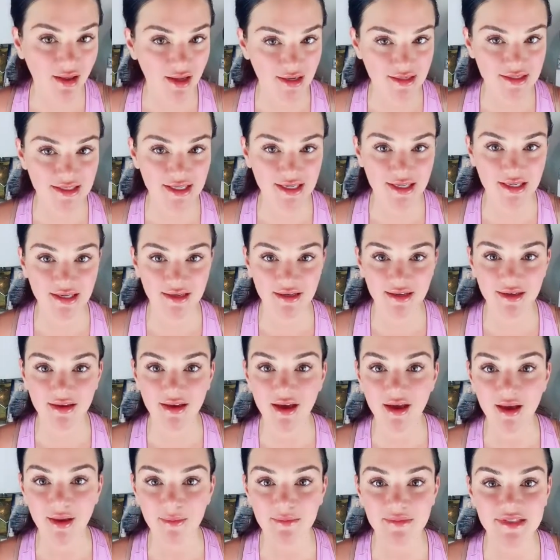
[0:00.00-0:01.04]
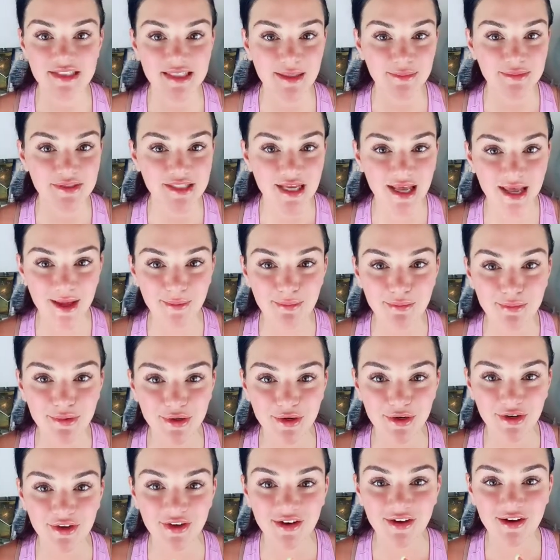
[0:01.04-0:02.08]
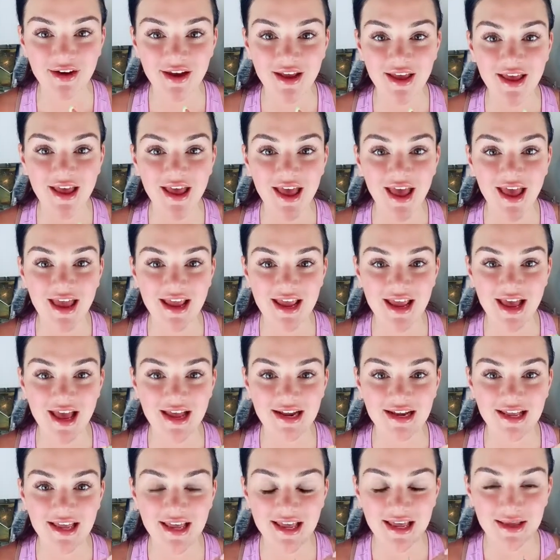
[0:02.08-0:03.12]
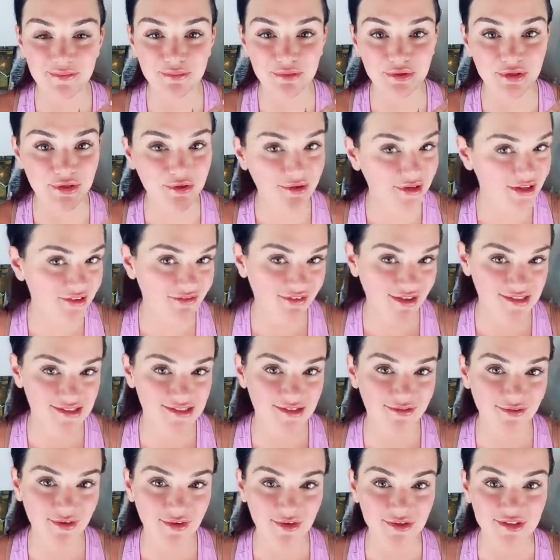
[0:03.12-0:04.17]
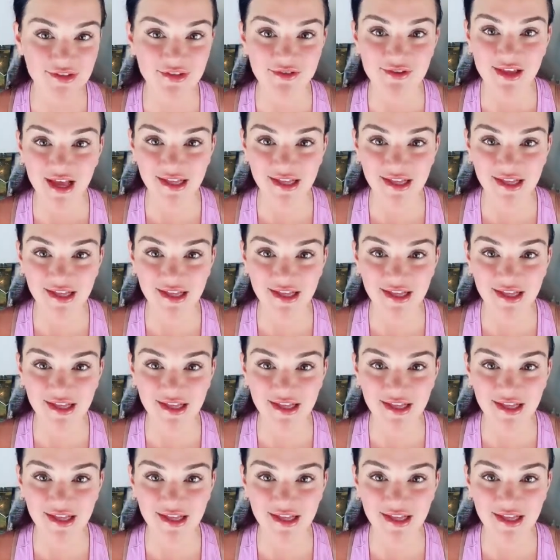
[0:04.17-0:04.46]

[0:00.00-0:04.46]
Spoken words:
London come September at a beauty festival. So